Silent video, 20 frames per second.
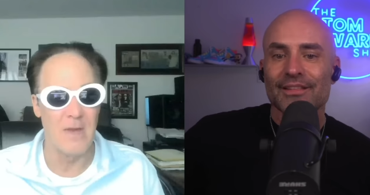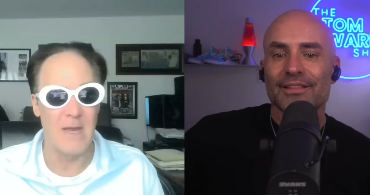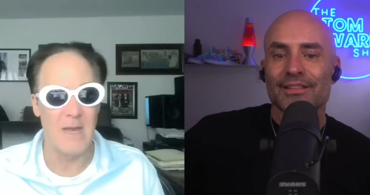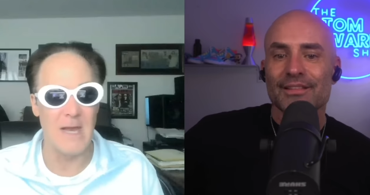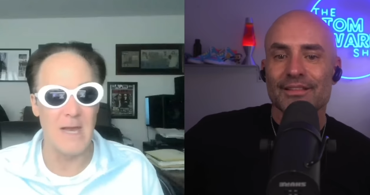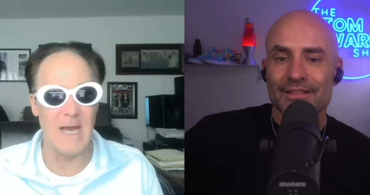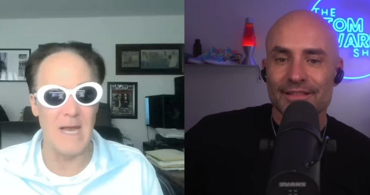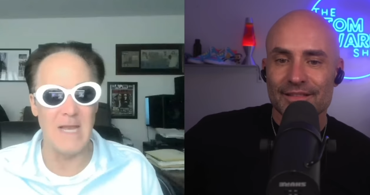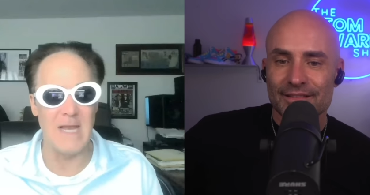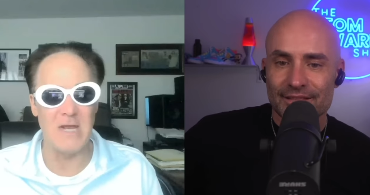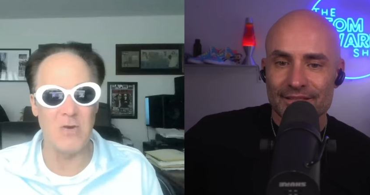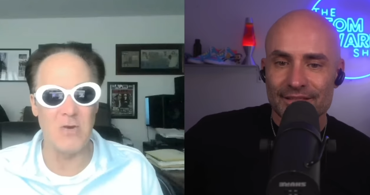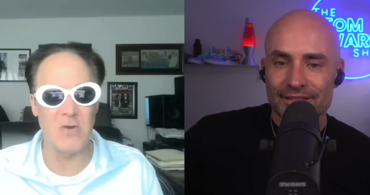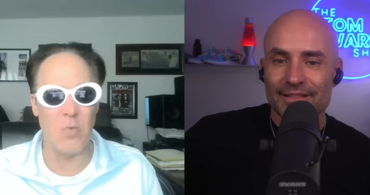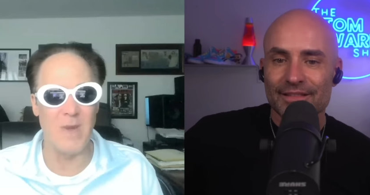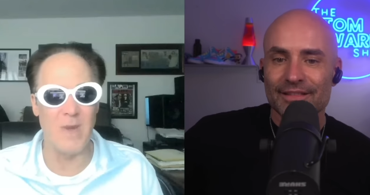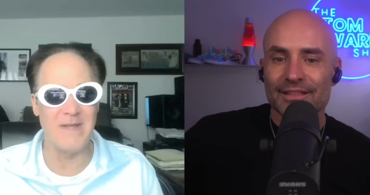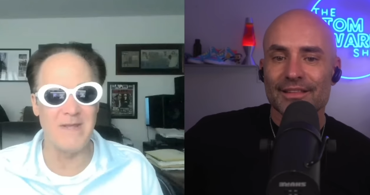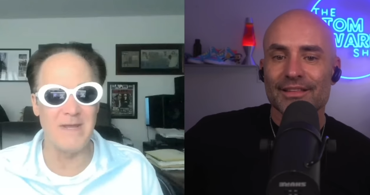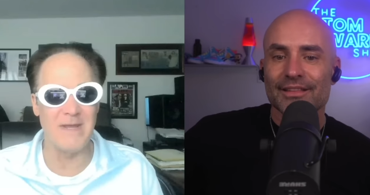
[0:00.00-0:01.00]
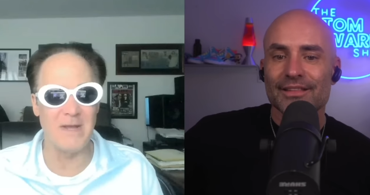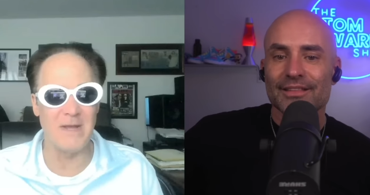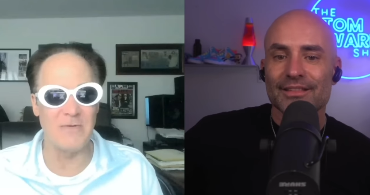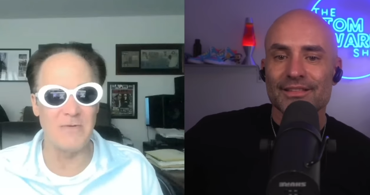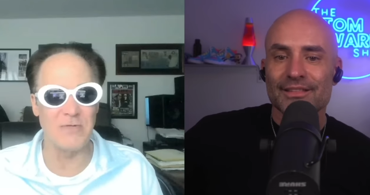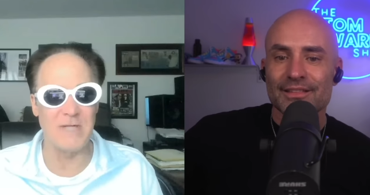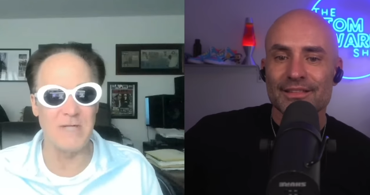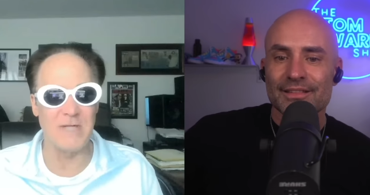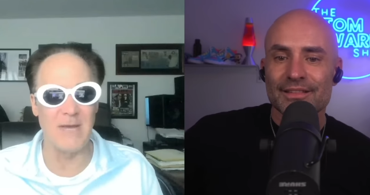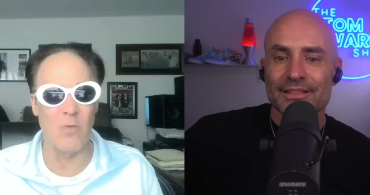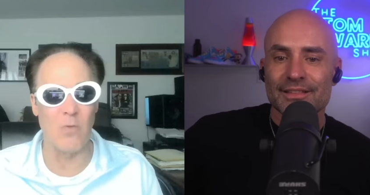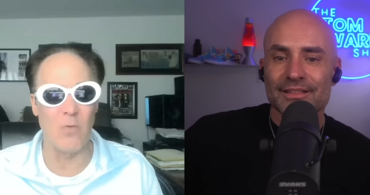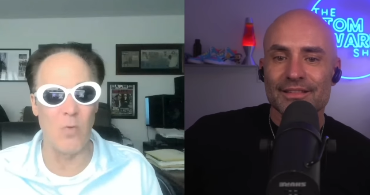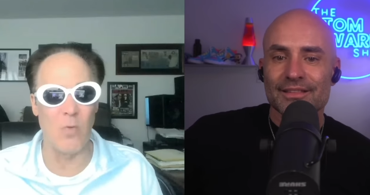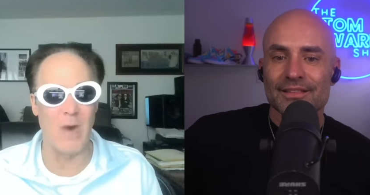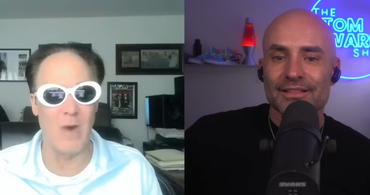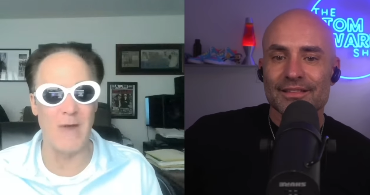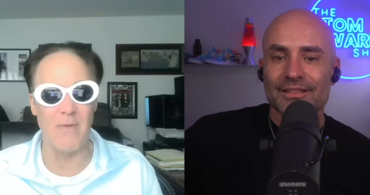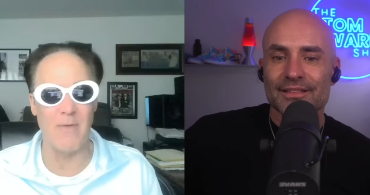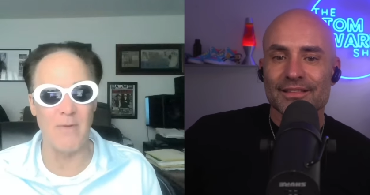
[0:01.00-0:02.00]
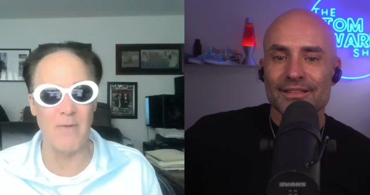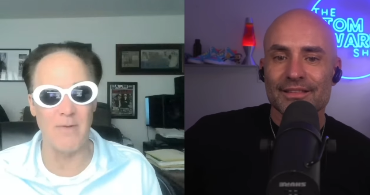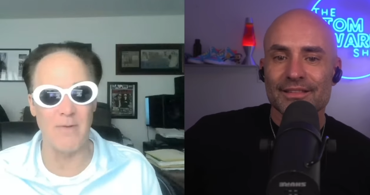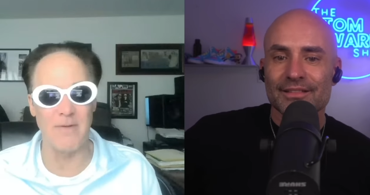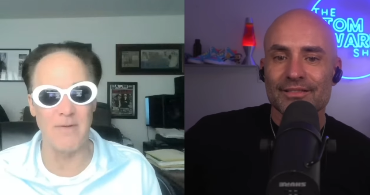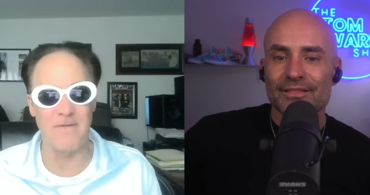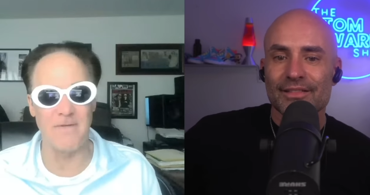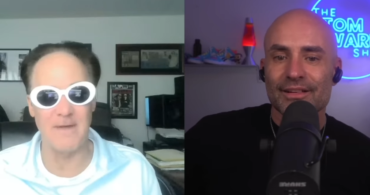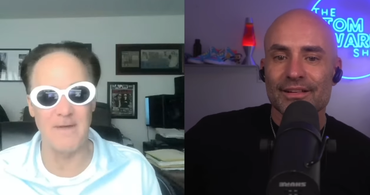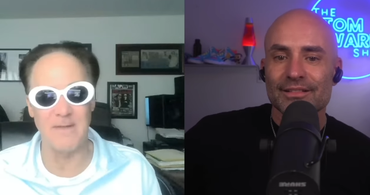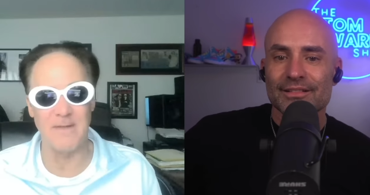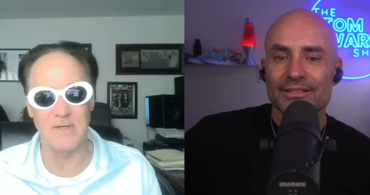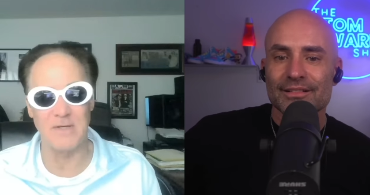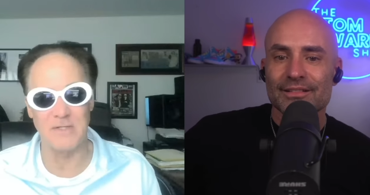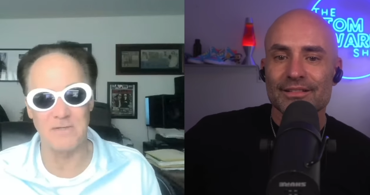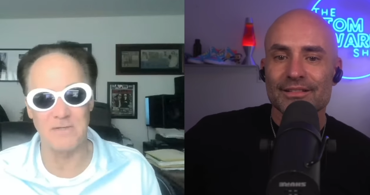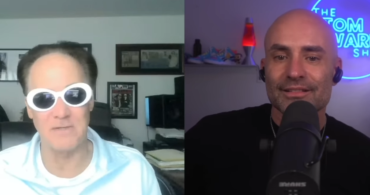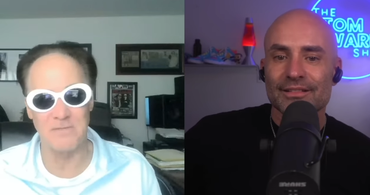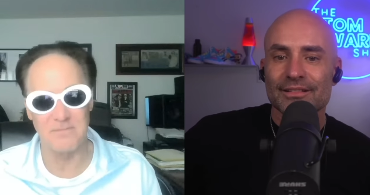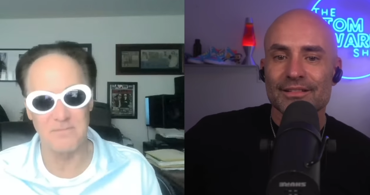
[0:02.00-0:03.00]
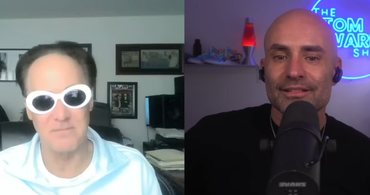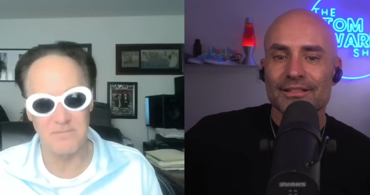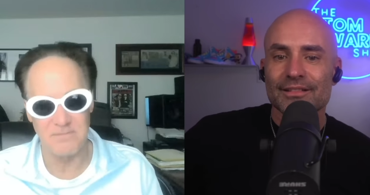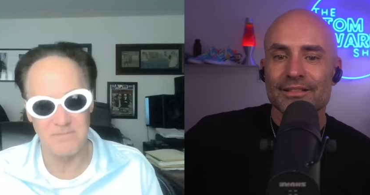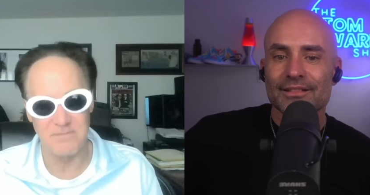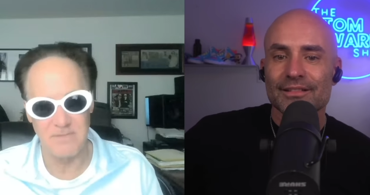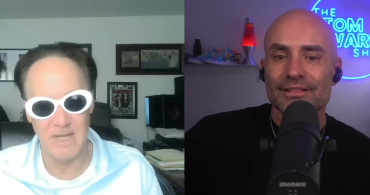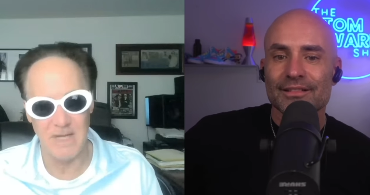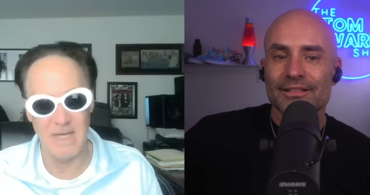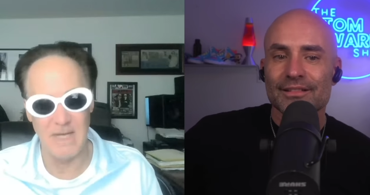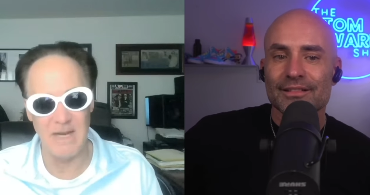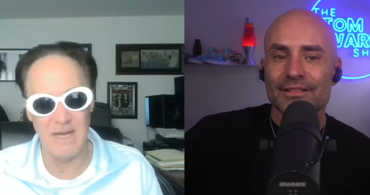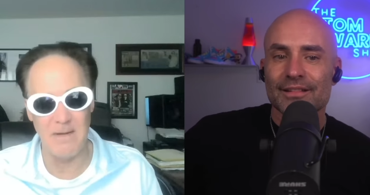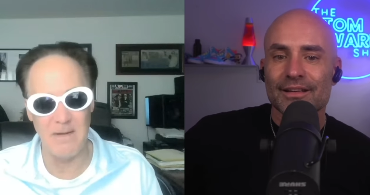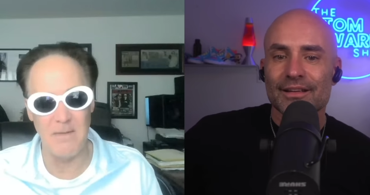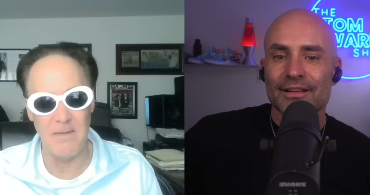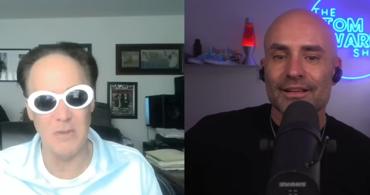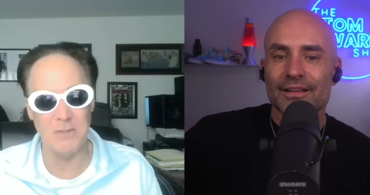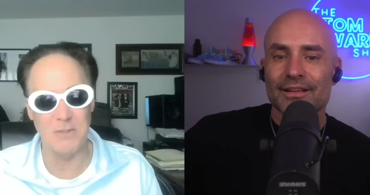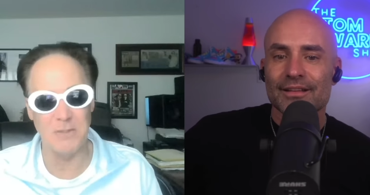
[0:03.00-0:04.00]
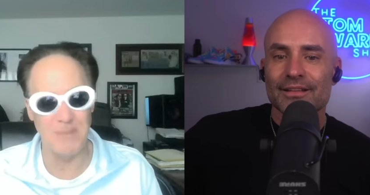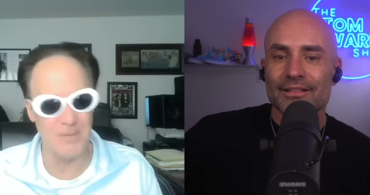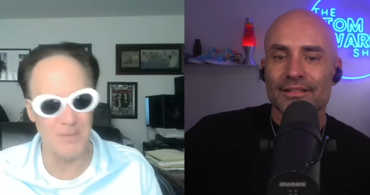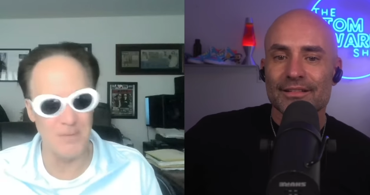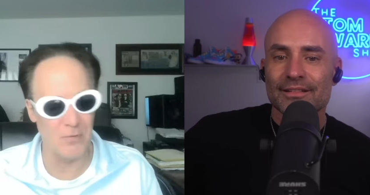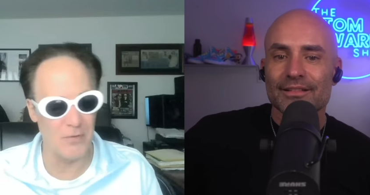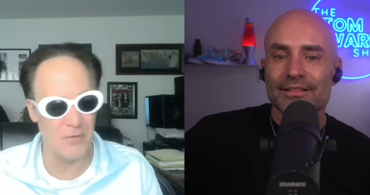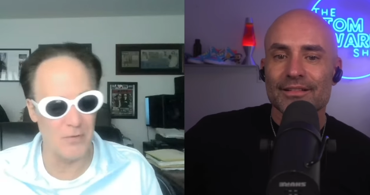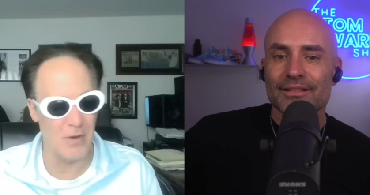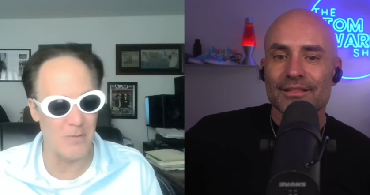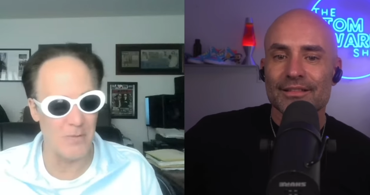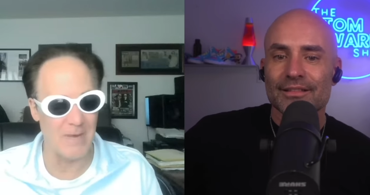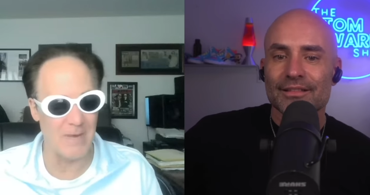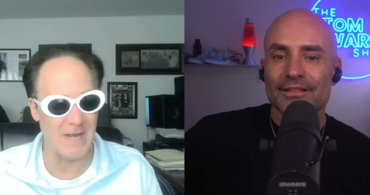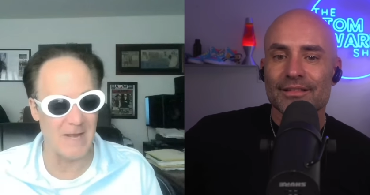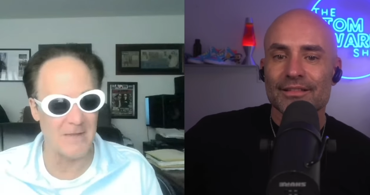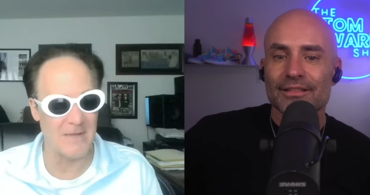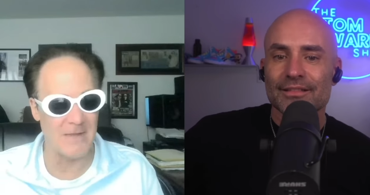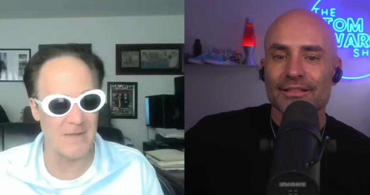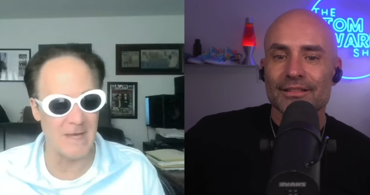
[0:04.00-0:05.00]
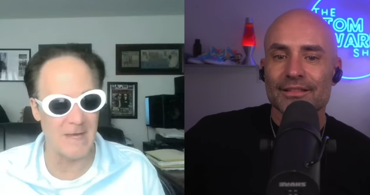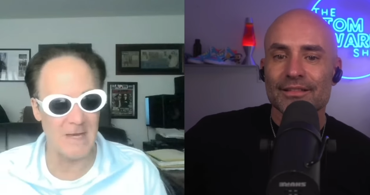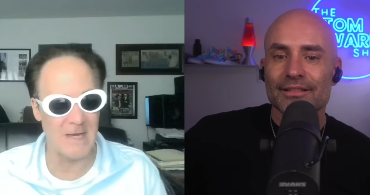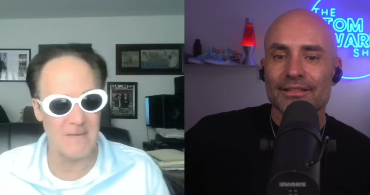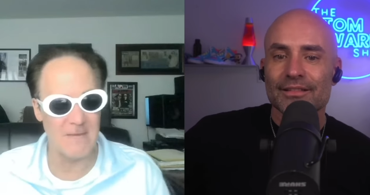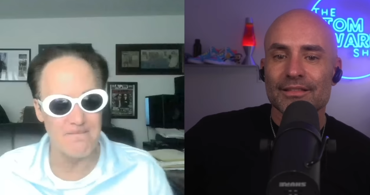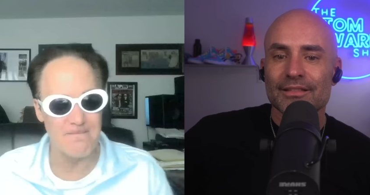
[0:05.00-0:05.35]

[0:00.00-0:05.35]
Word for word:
Speaker 1: And he quite didn't understand, why do I want to be famous? He did, and most people don't. But I think,